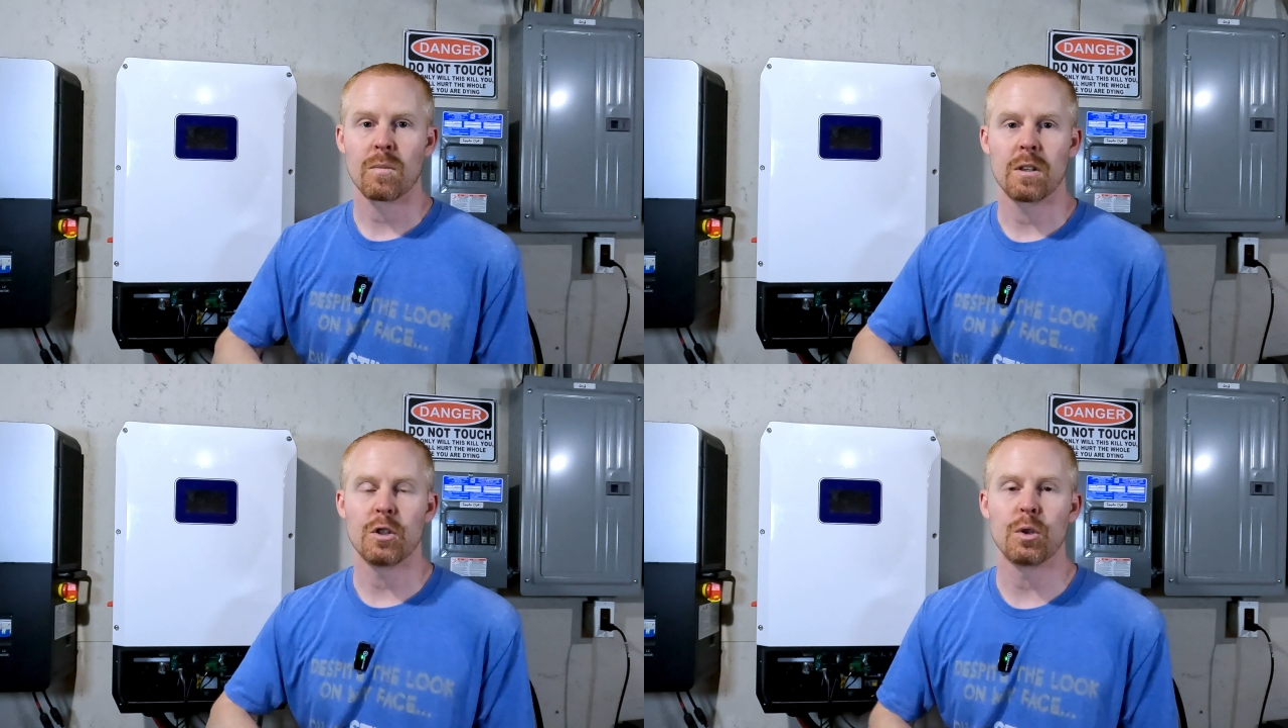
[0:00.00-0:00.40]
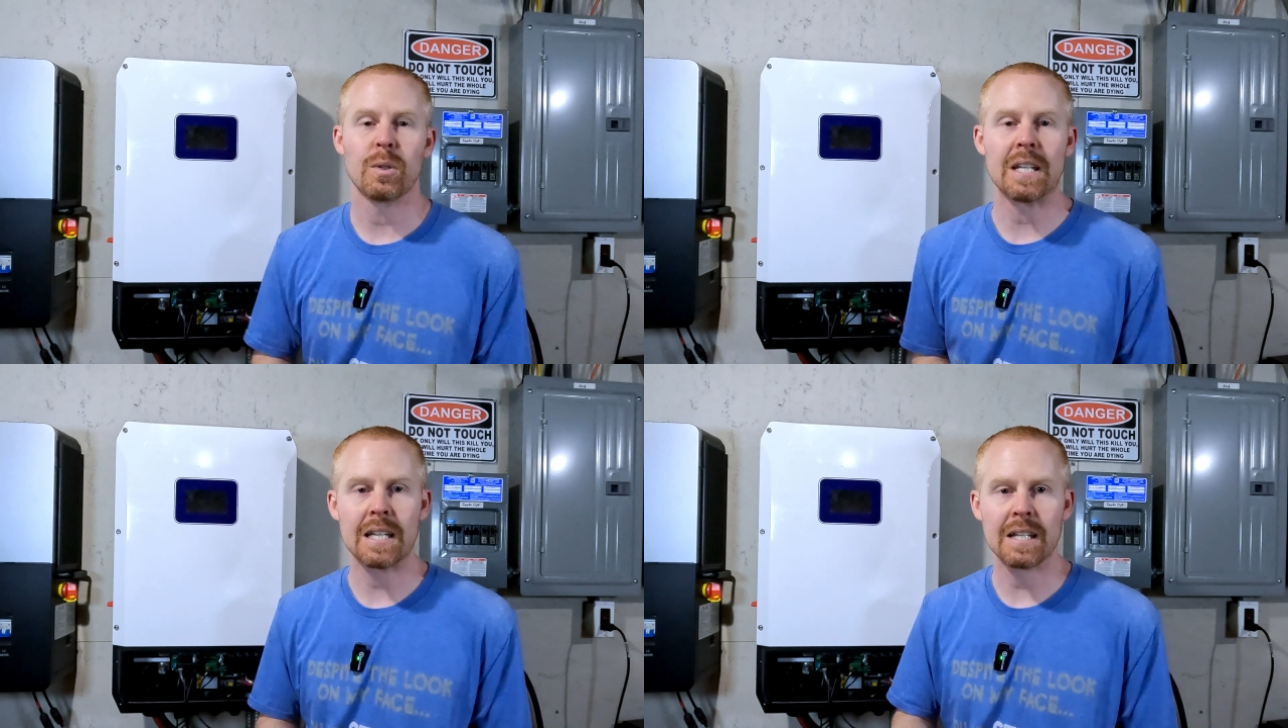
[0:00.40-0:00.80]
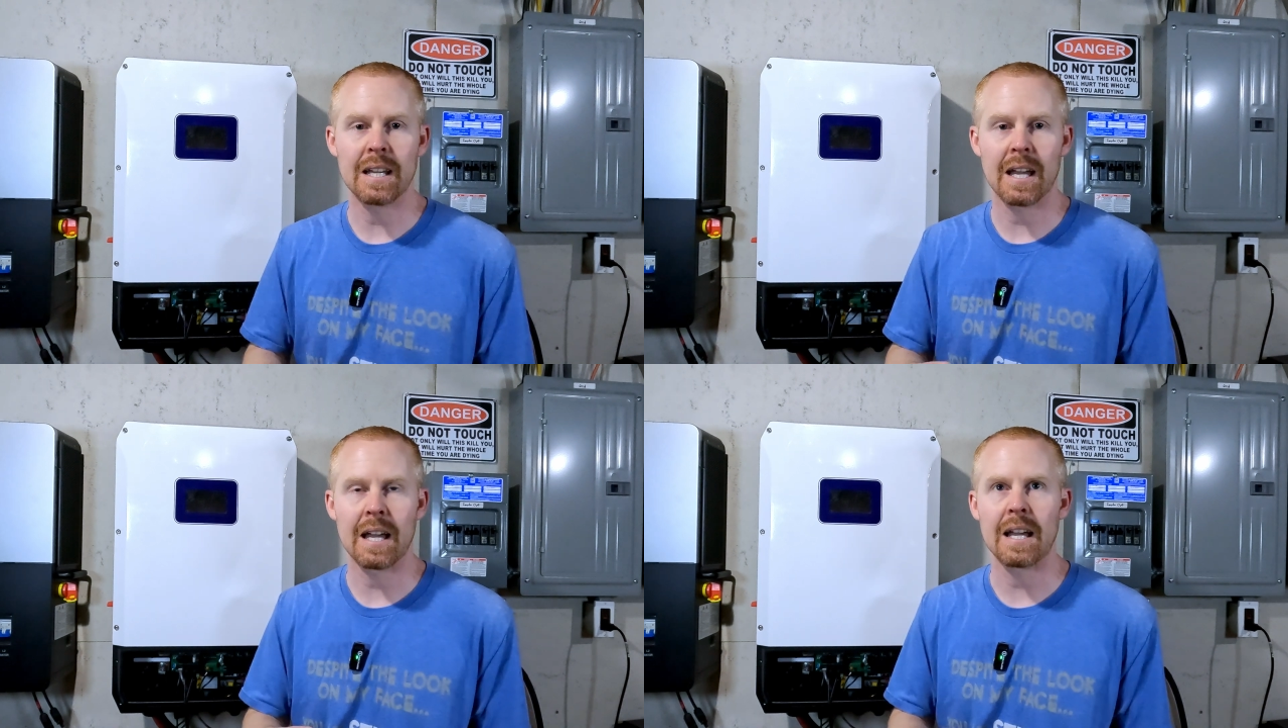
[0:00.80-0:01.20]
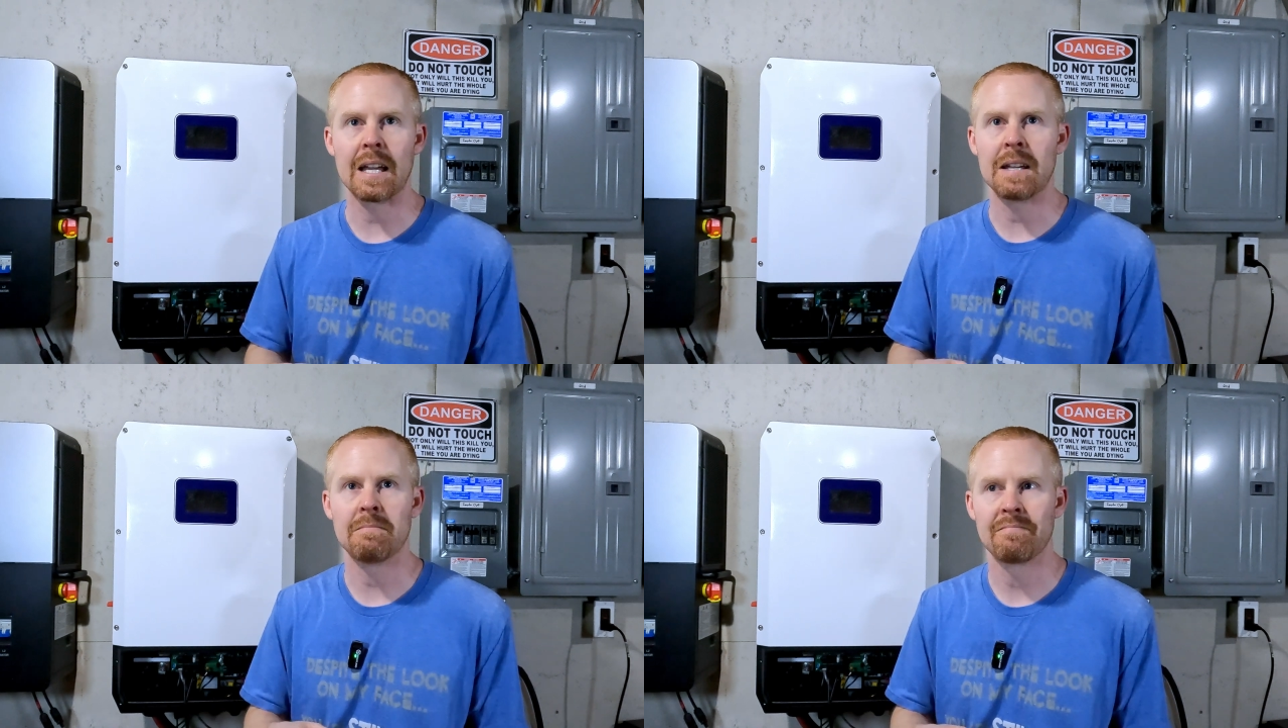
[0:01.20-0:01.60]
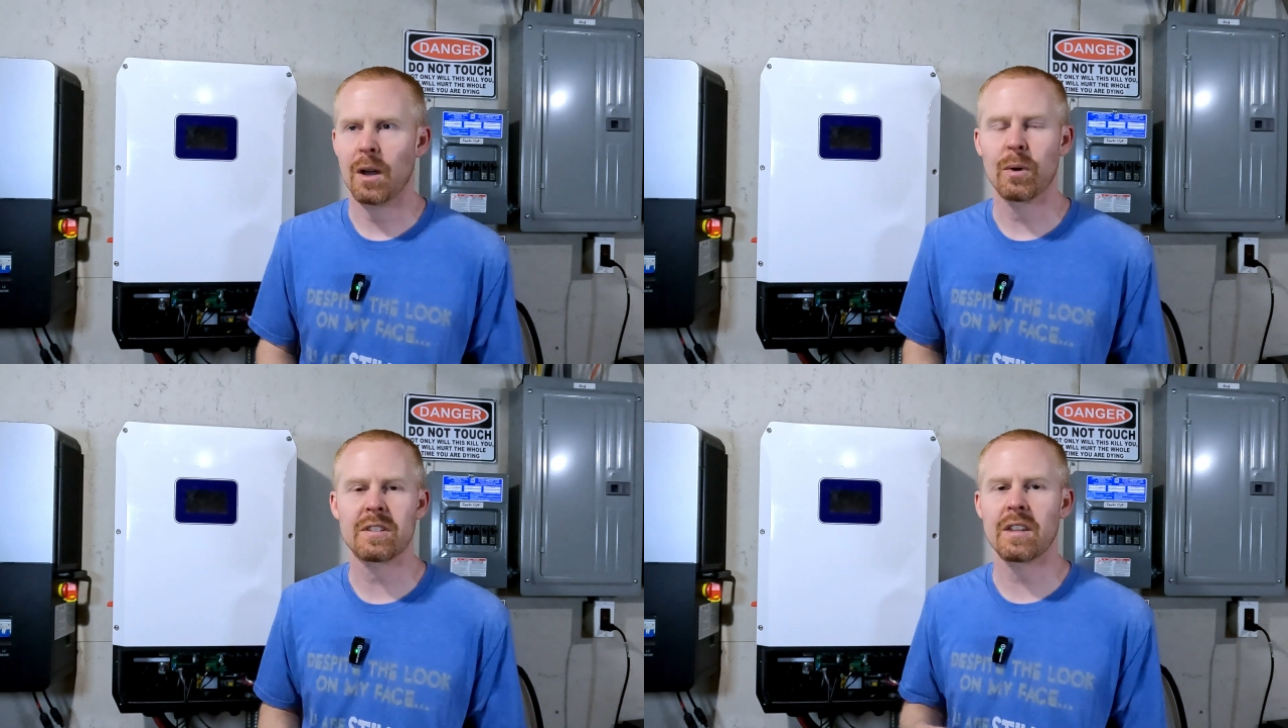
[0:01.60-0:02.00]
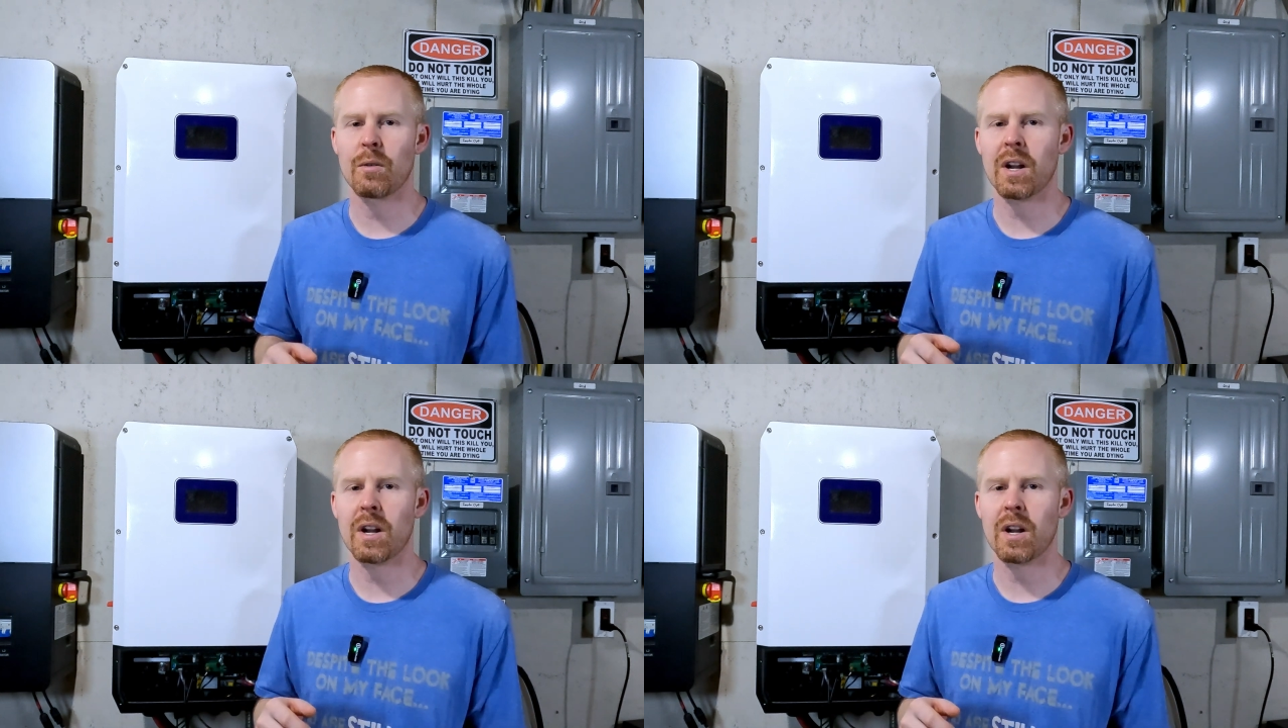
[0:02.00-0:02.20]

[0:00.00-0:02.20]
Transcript: you need a, I wanna say the